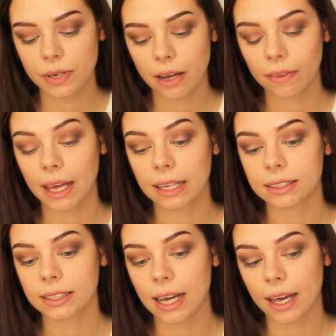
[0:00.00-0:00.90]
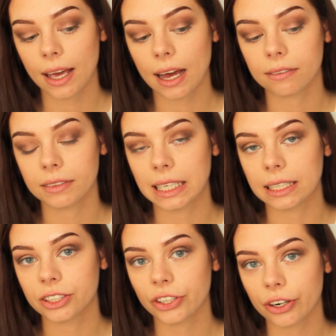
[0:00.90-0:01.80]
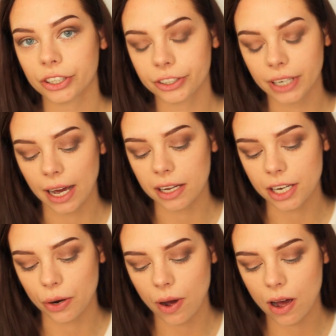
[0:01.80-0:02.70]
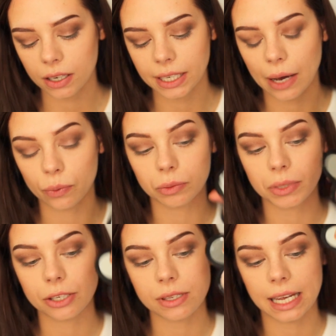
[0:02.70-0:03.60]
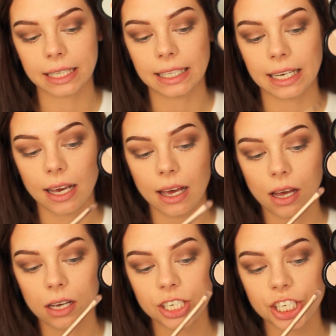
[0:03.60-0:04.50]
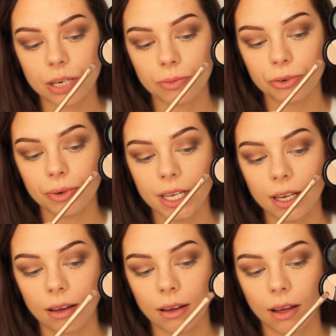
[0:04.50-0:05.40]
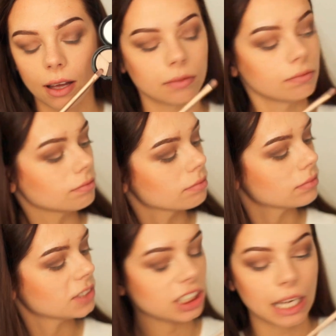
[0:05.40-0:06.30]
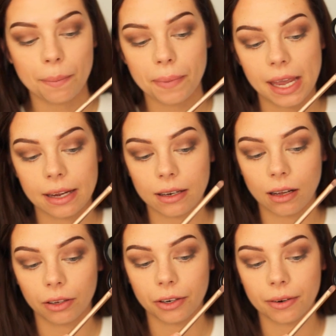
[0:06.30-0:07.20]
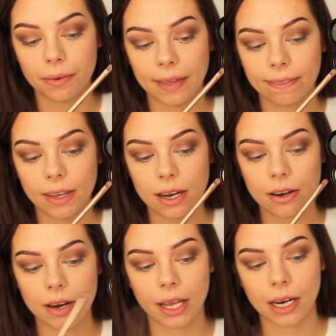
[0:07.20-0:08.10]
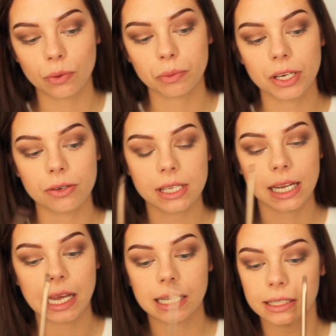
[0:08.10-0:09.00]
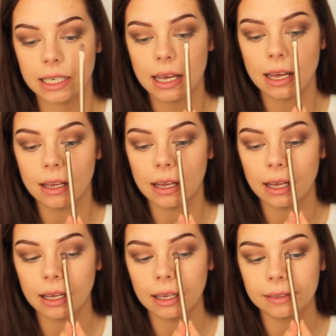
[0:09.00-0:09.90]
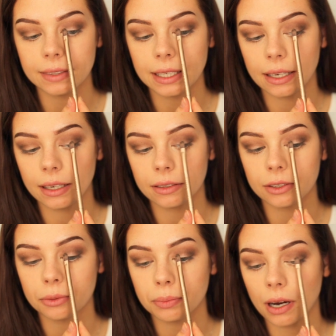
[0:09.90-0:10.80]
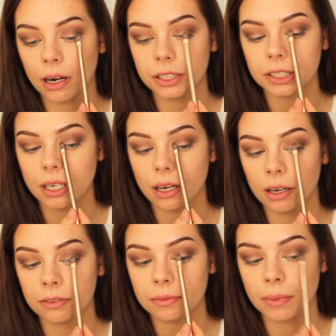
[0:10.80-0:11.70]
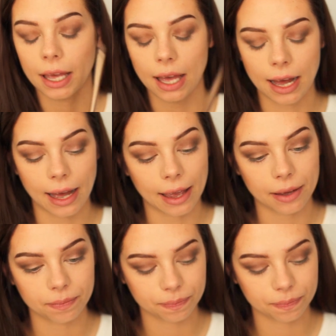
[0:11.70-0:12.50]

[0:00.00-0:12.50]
Now that I have the darker eyeshadow on, I will be using the shimmery champagne color right there, and I will be using it in the inner part of my eye.